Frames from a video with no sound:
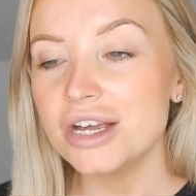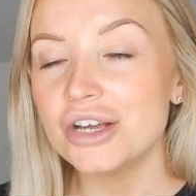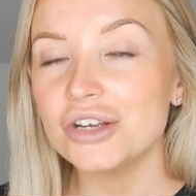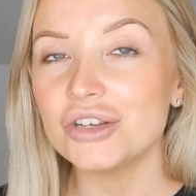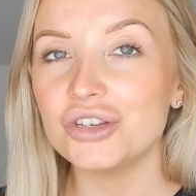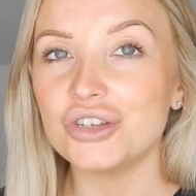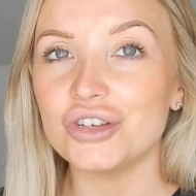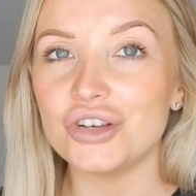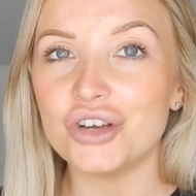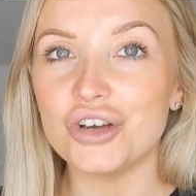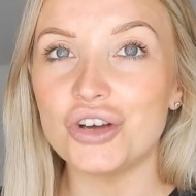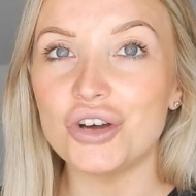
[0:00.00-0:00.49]

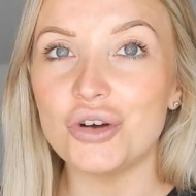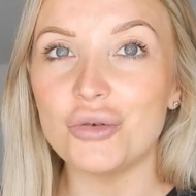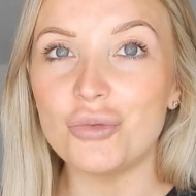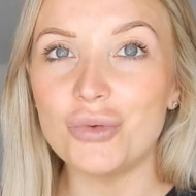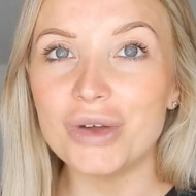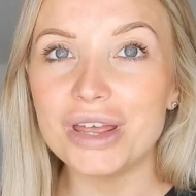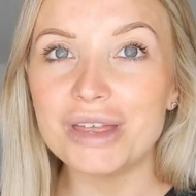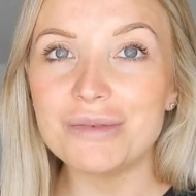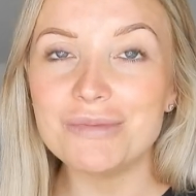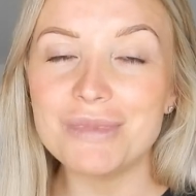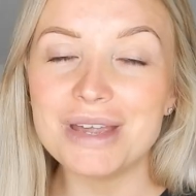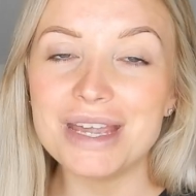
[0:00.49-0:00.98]
So
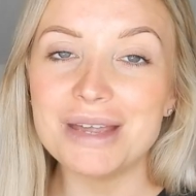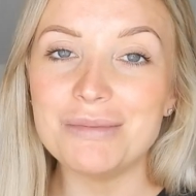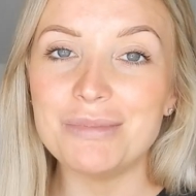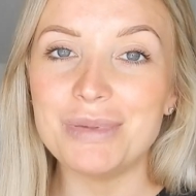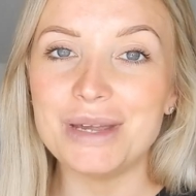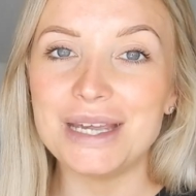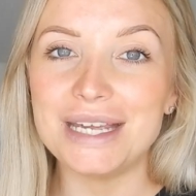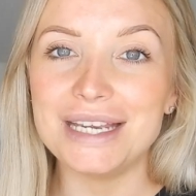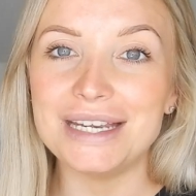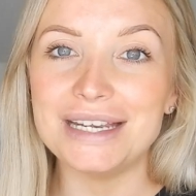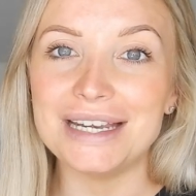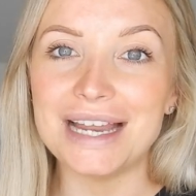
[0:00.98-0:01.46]
with me
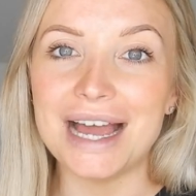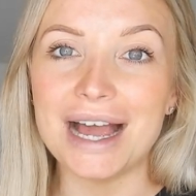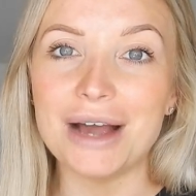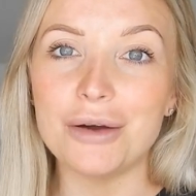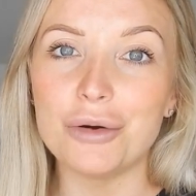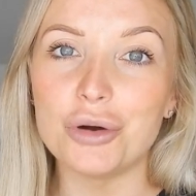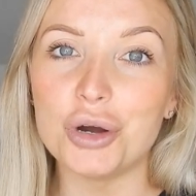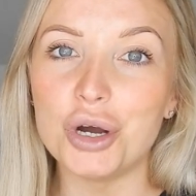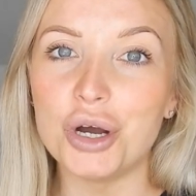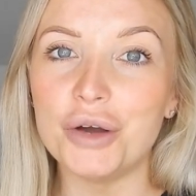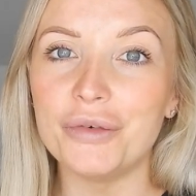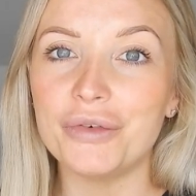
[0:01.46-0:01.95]
being
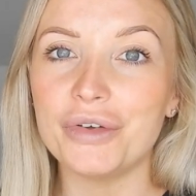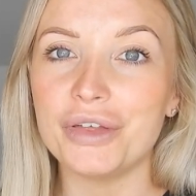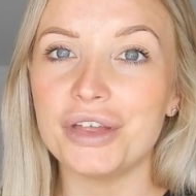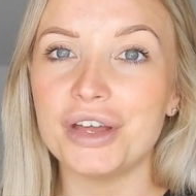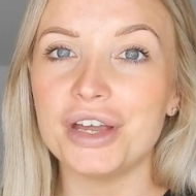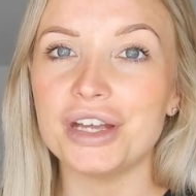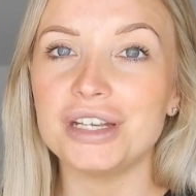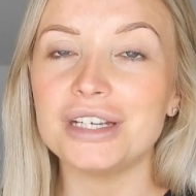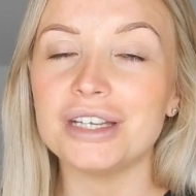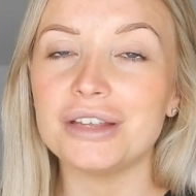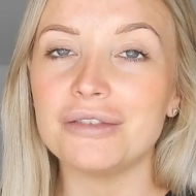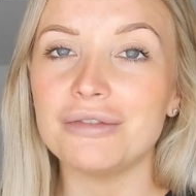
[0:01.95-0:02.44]
now over
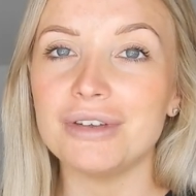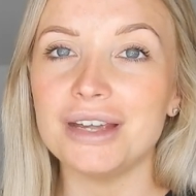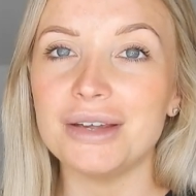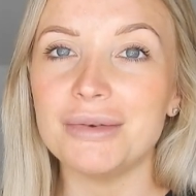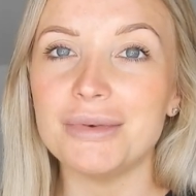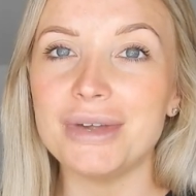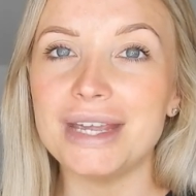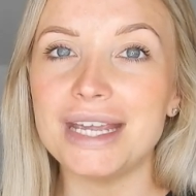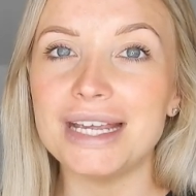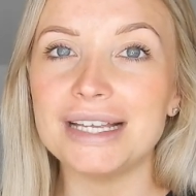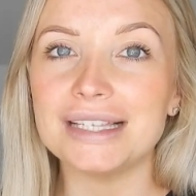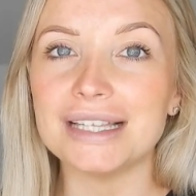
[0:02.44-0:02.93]
33
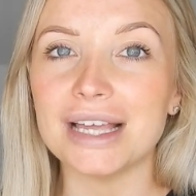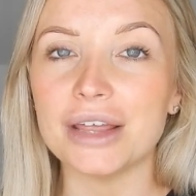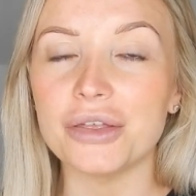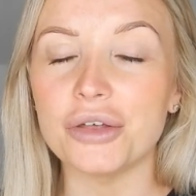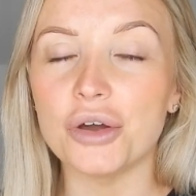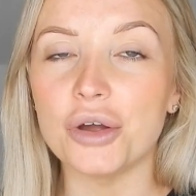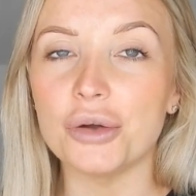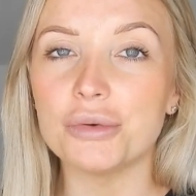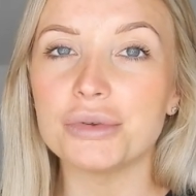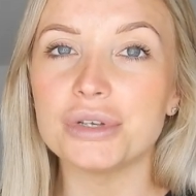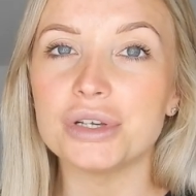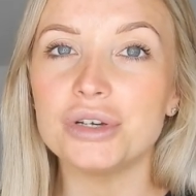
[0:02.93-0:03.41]
weeks, I
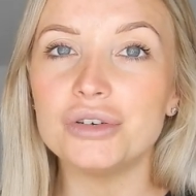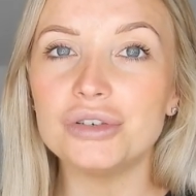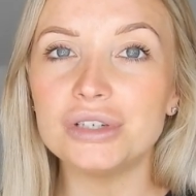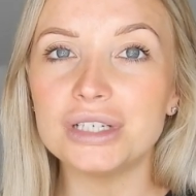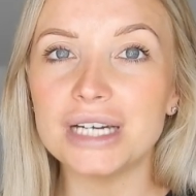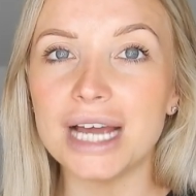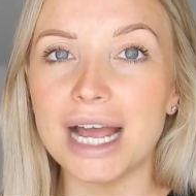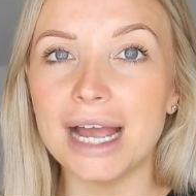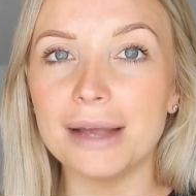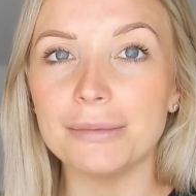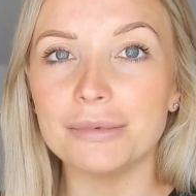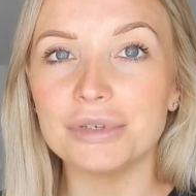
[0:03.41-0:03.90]
thought it was a good
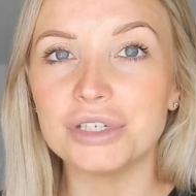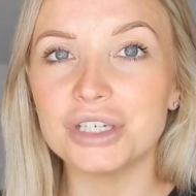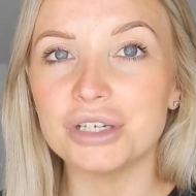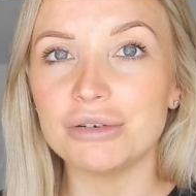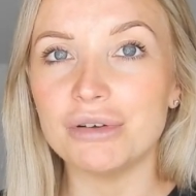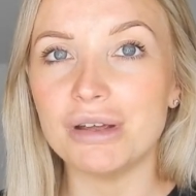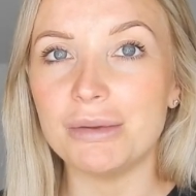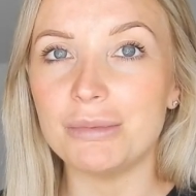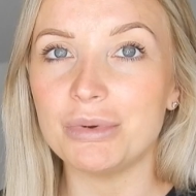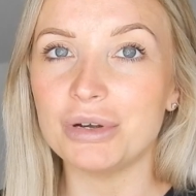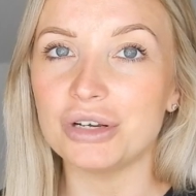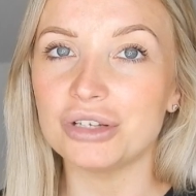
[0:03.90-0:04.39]
time to do
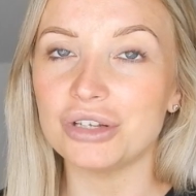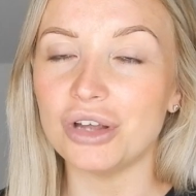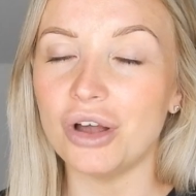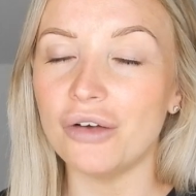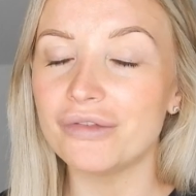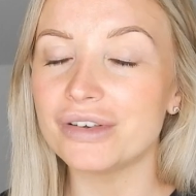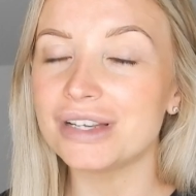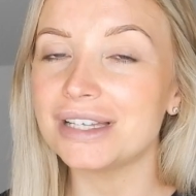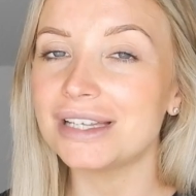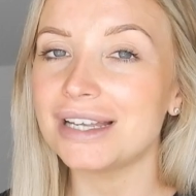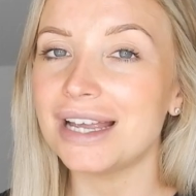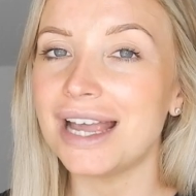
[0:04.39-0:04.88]
it because
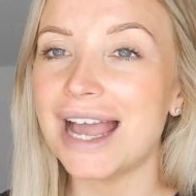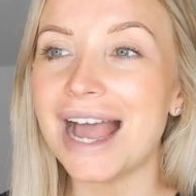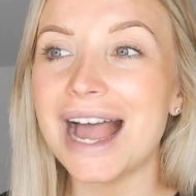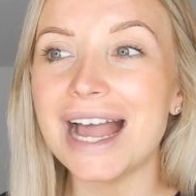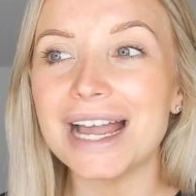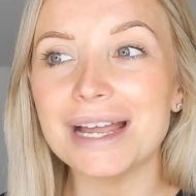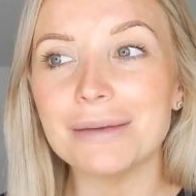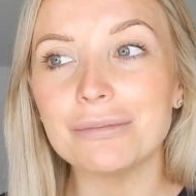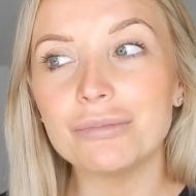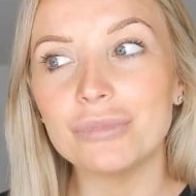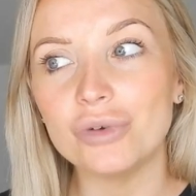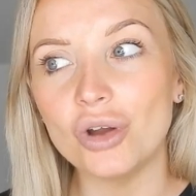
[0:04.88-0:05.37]
obviously
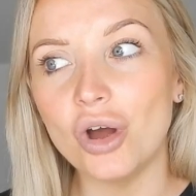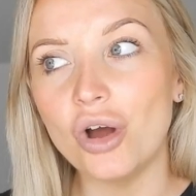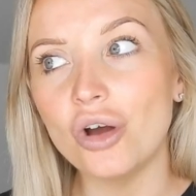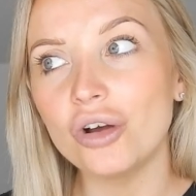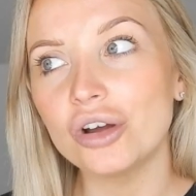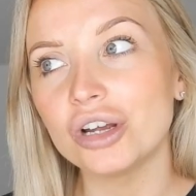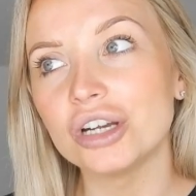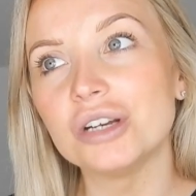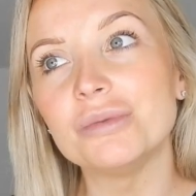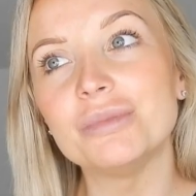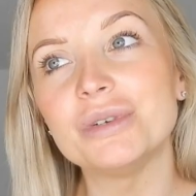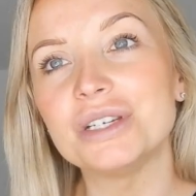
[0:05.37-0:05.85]
I am
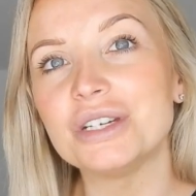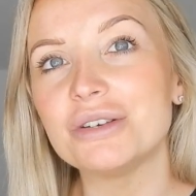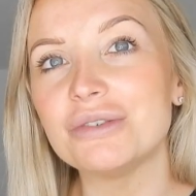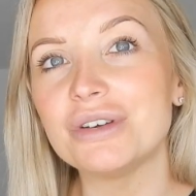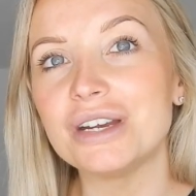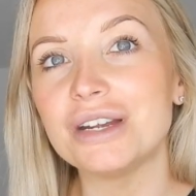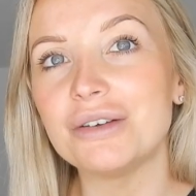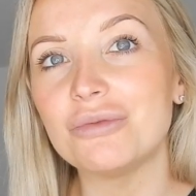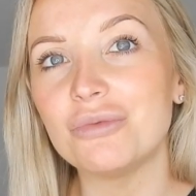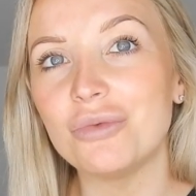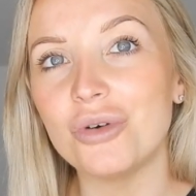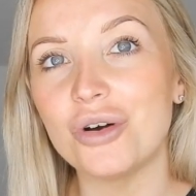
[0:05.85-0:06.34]
not going to be
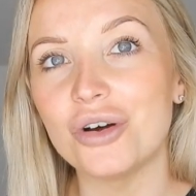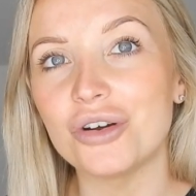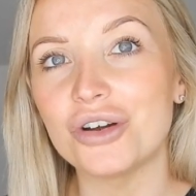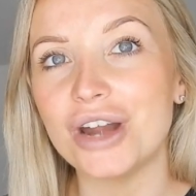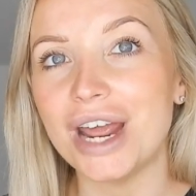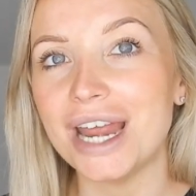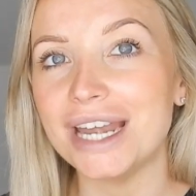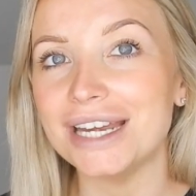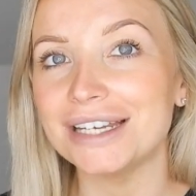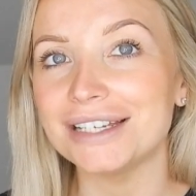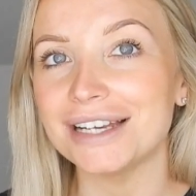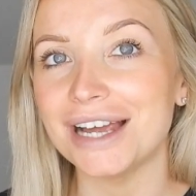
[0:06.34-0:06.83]
doing one
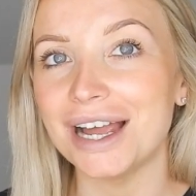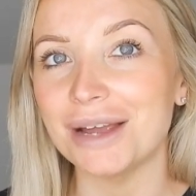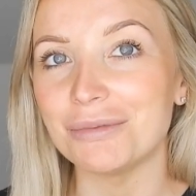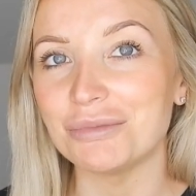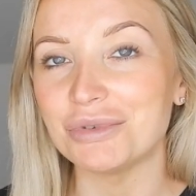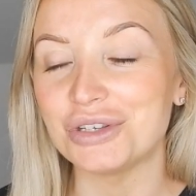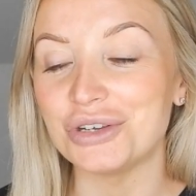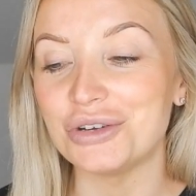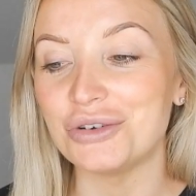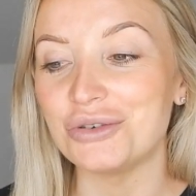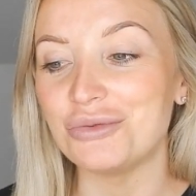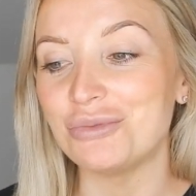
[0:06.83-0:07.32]
anytime
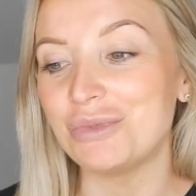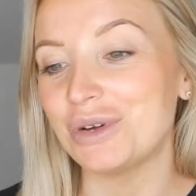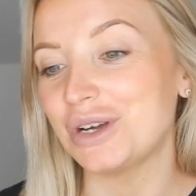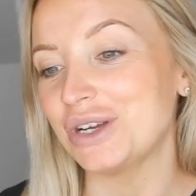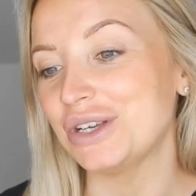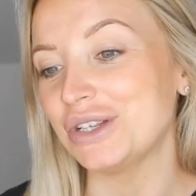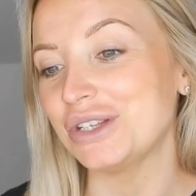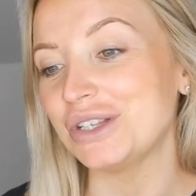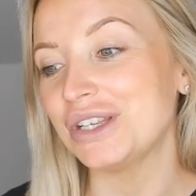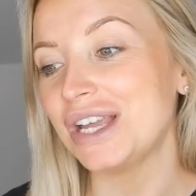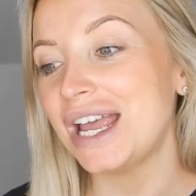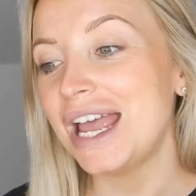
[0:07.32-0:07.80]
soon
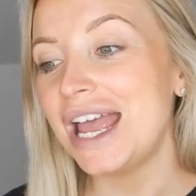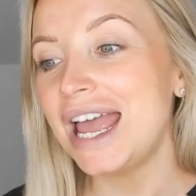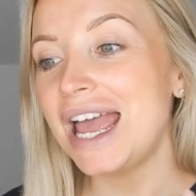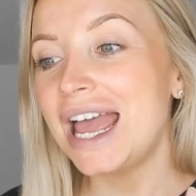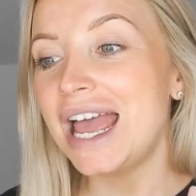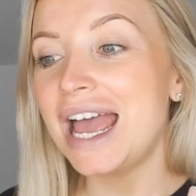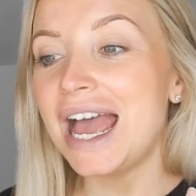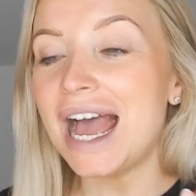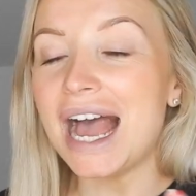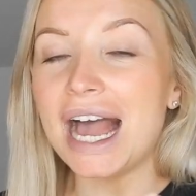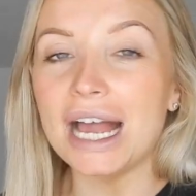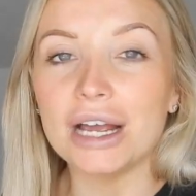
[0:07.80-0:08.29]
because
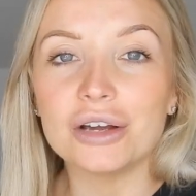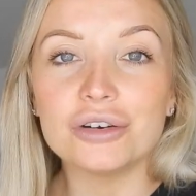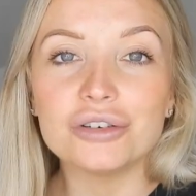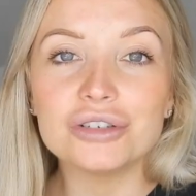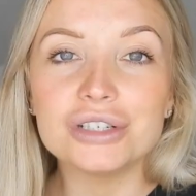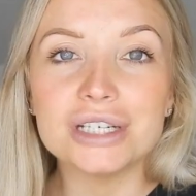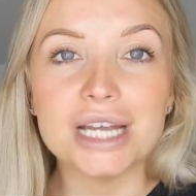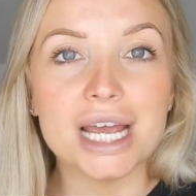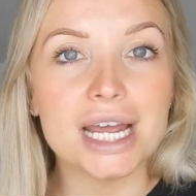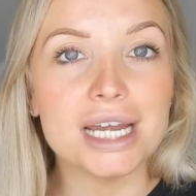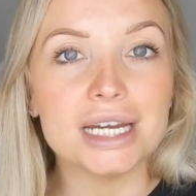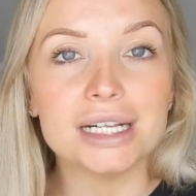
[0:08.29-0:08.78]
I
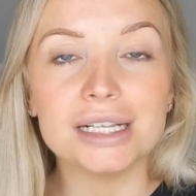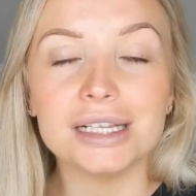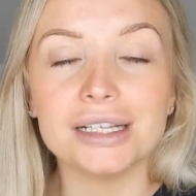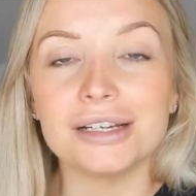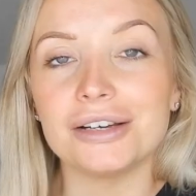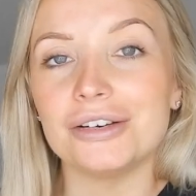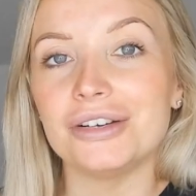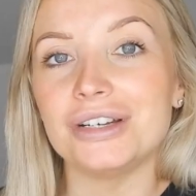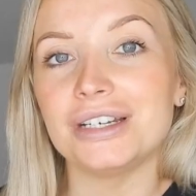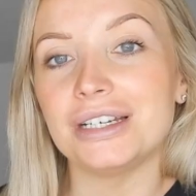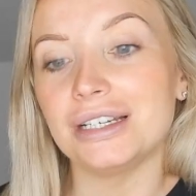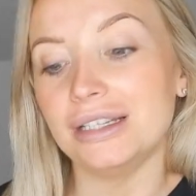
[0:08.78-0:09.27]
could technically
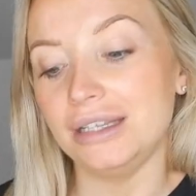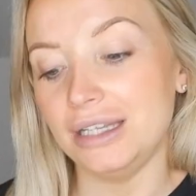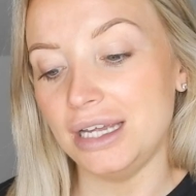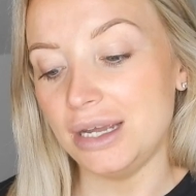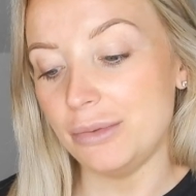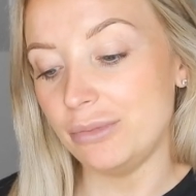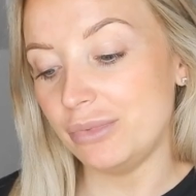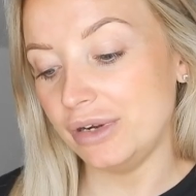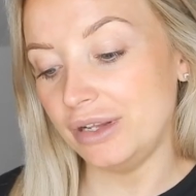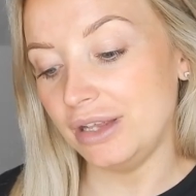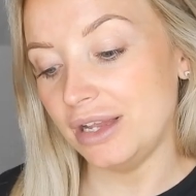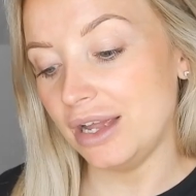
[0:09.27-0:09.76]
go into
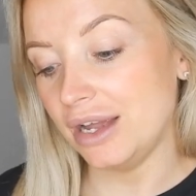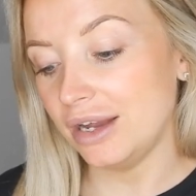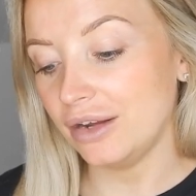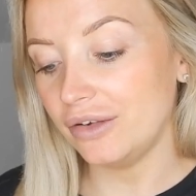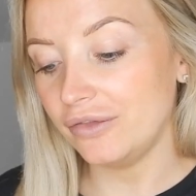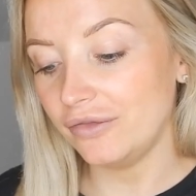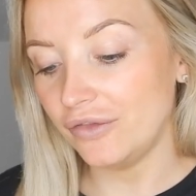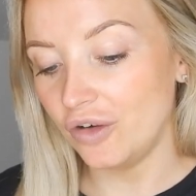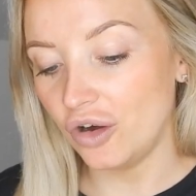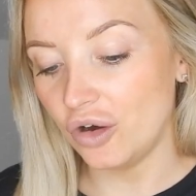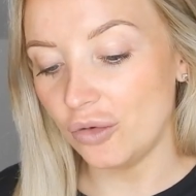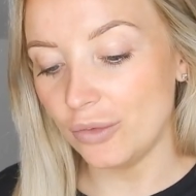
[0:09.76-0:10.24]
labour in like
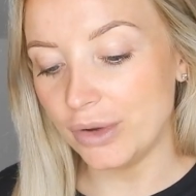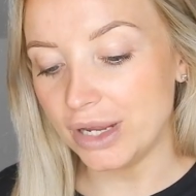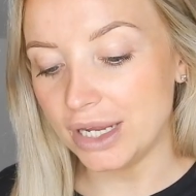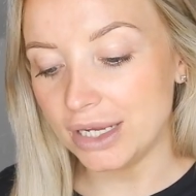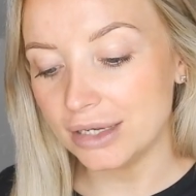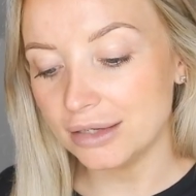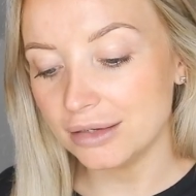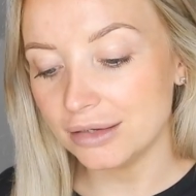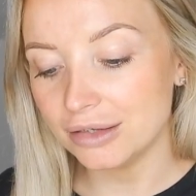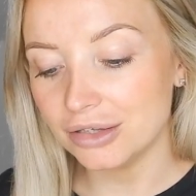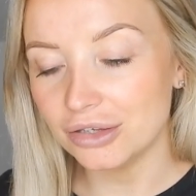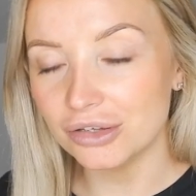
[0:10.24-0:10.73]
4
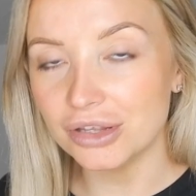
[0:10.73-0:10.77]
weeks.